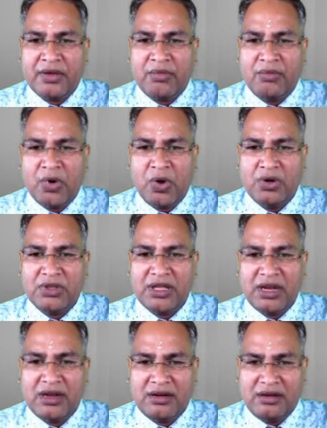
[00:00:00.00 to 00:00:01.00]
more
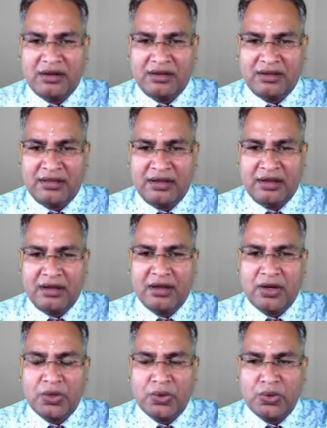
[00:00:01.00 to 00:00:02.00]
than the
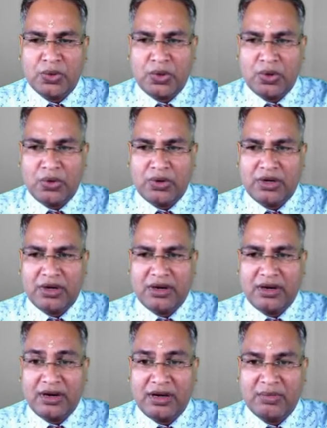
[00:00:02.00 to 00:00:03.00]
root node.
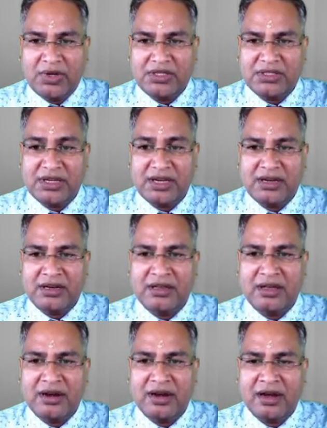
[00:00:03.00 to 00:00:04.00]
It means in
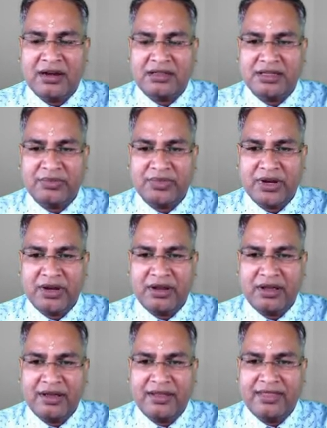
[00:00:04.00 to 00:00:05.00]
the right subtree
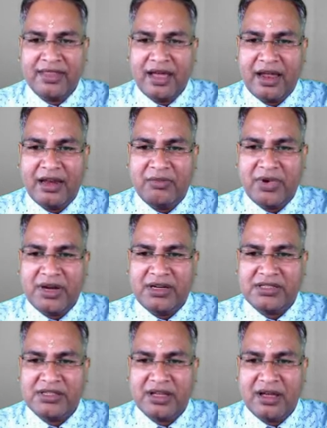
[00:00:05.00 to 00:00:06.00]
the
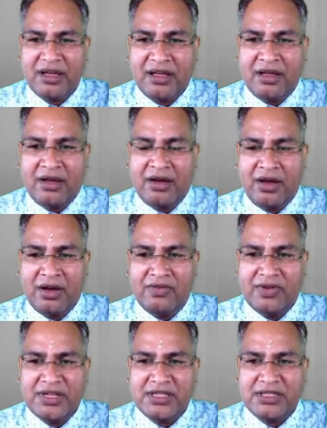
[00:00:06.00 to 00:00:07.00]
elements
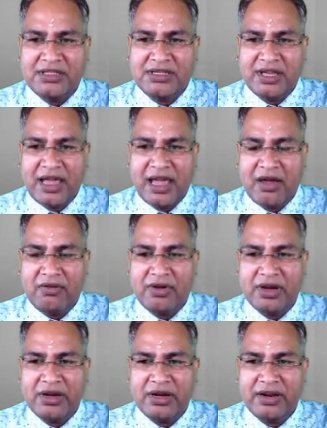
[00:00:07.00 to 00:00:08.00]
always have
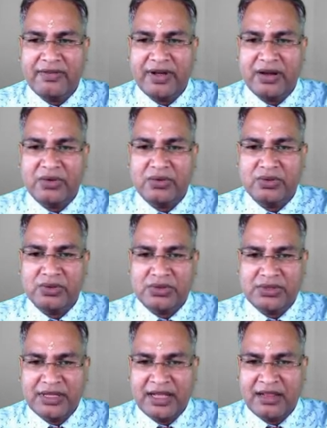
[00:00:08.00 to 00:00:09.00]
greater value
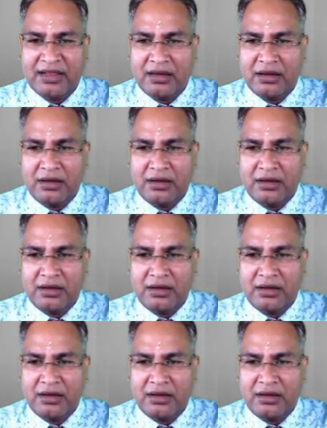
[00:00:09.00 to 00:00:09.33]
than the